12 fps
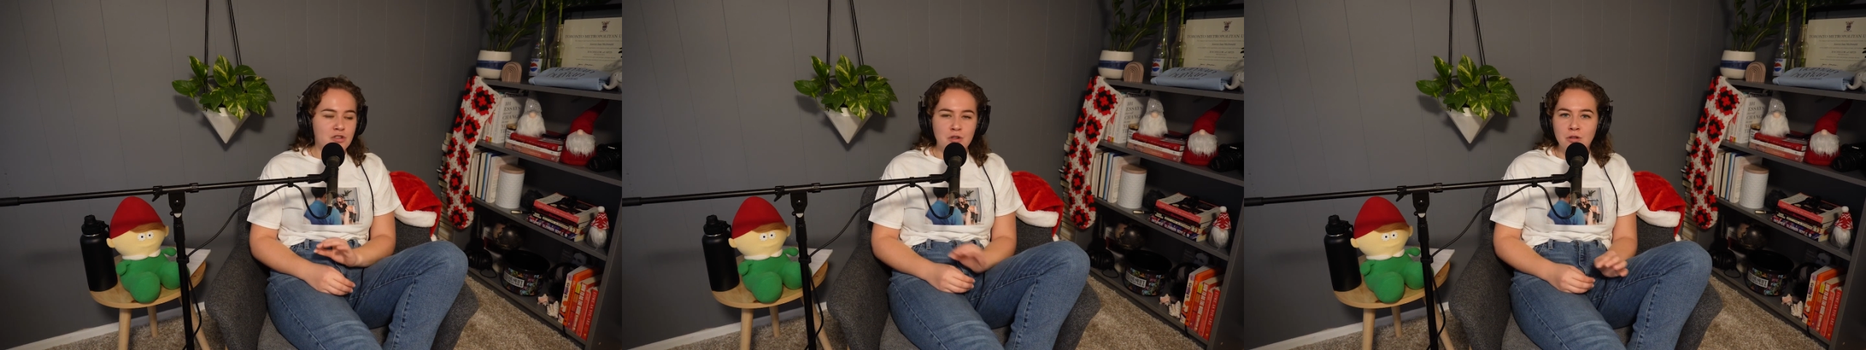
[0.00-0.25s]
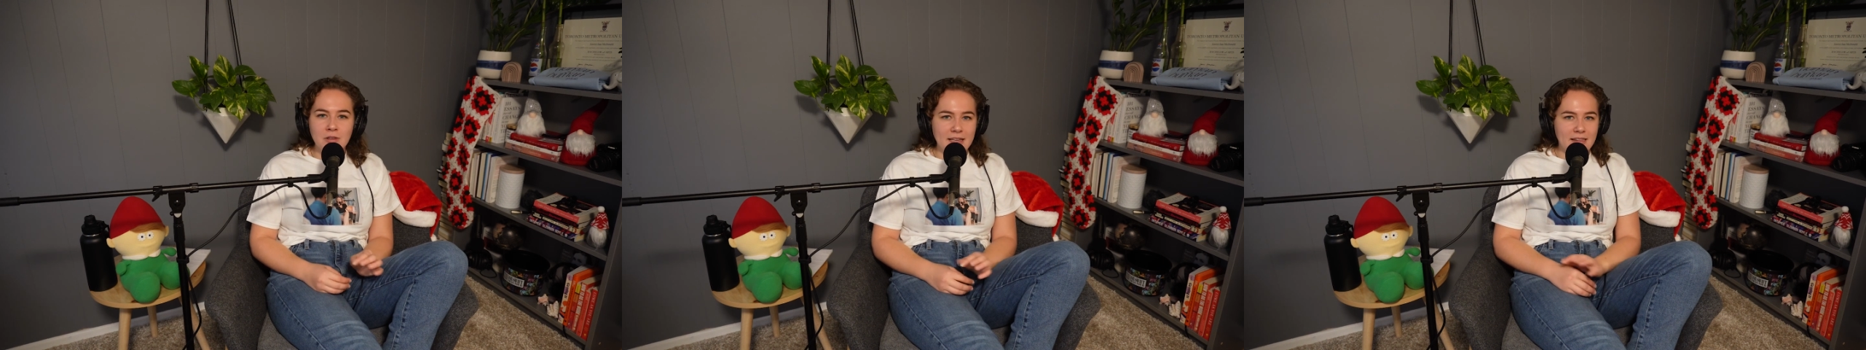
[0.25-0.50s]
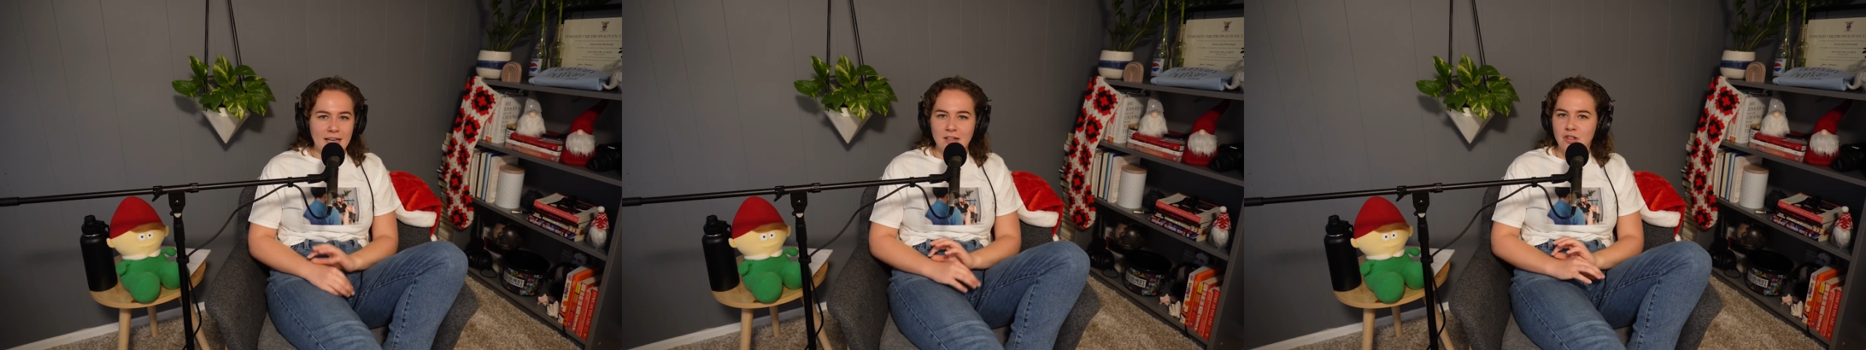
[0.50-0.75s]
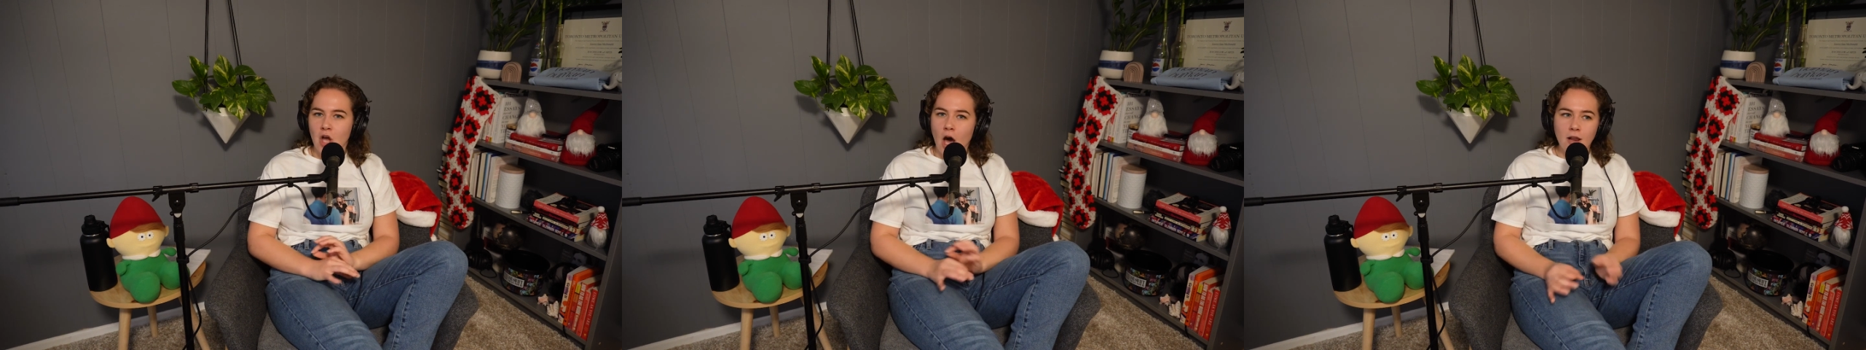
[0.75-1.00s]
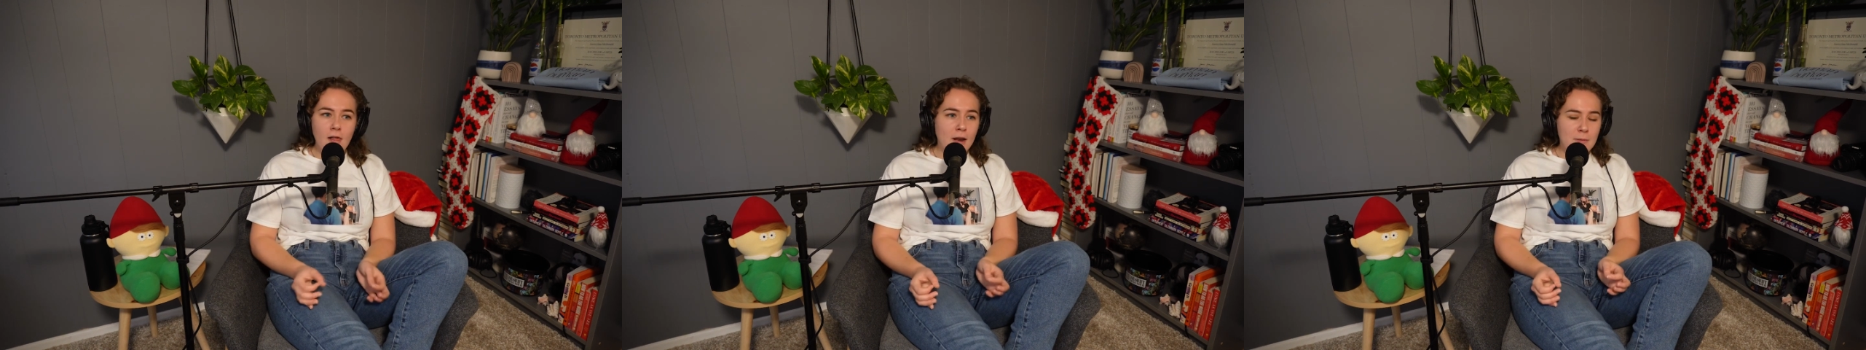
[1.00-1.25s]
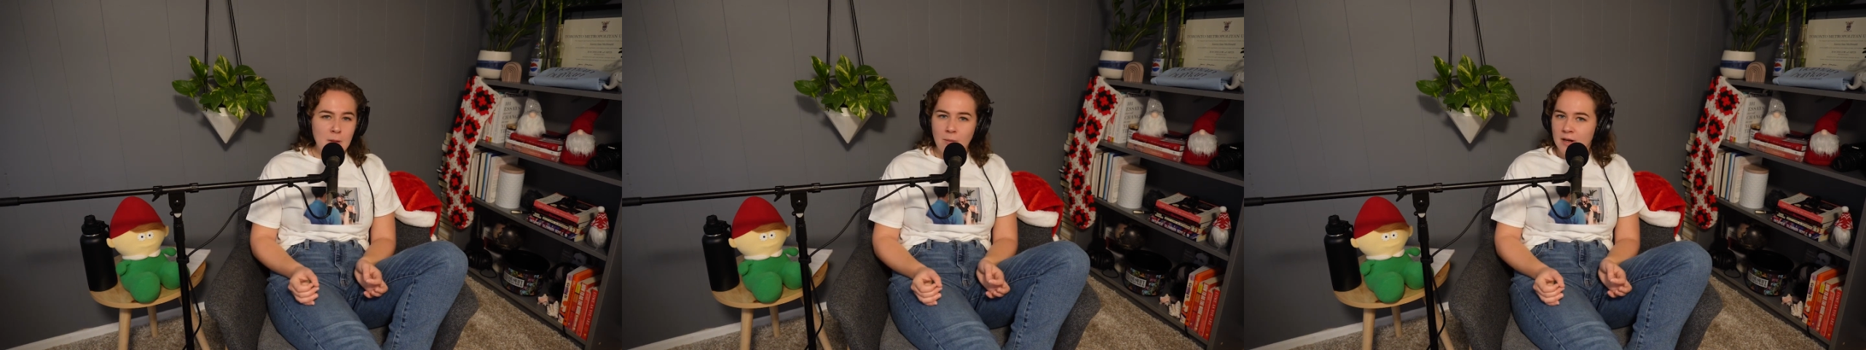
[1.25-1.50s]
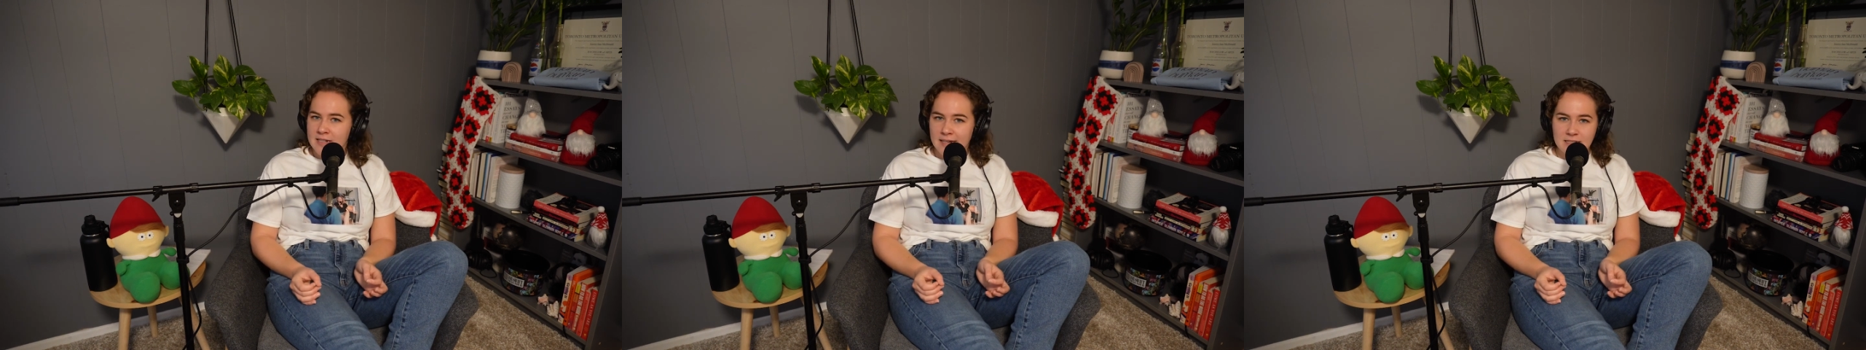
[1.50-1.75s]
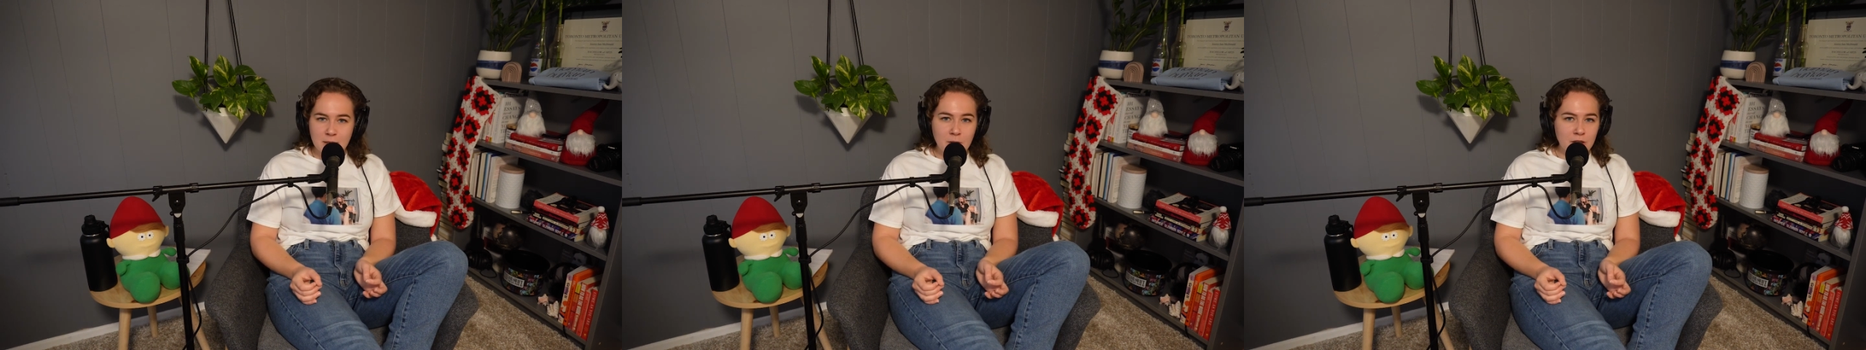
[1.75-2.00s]
Truly, like, not a lot of people are
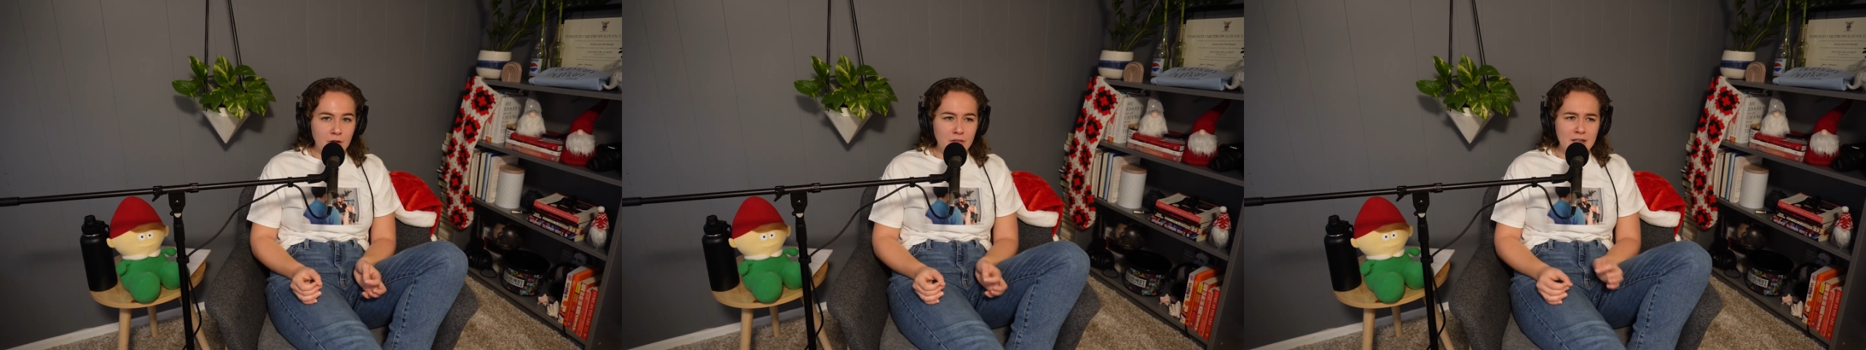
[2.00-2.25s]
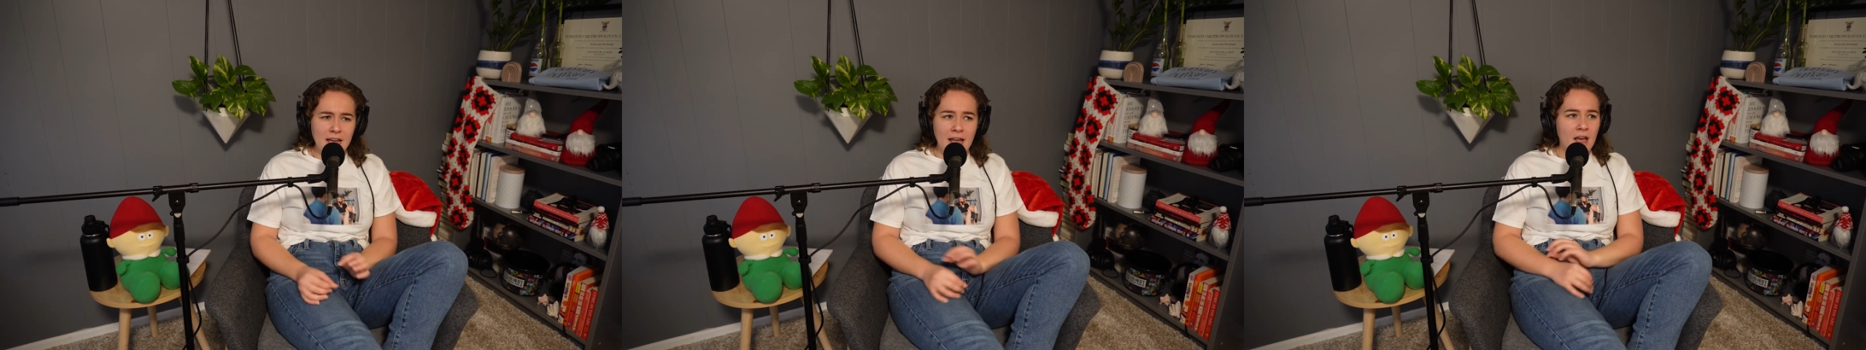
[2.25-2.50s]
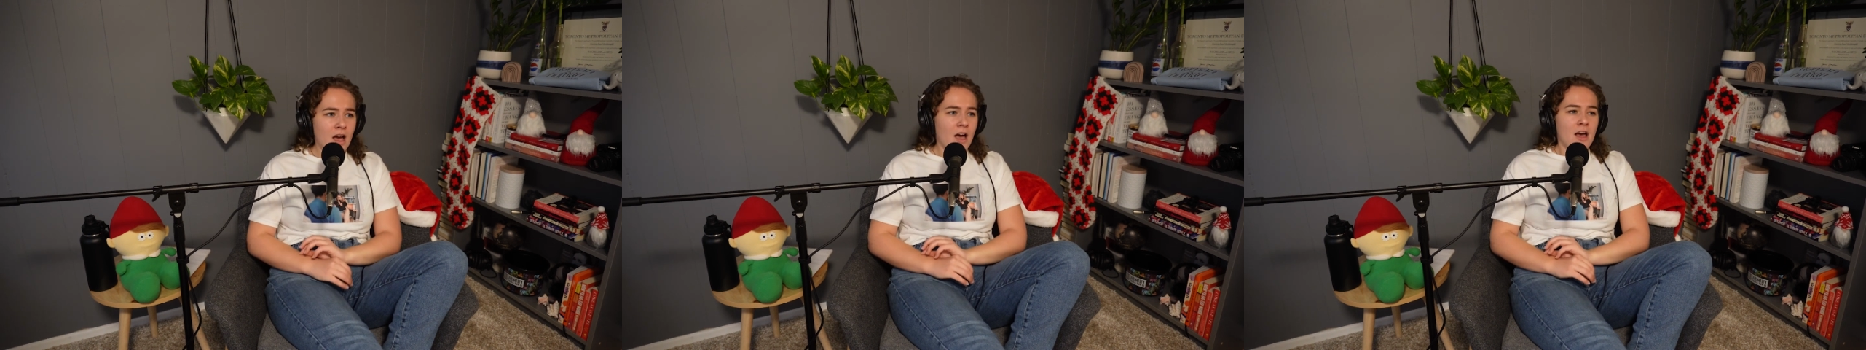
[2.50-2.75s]
texting me throughout the day.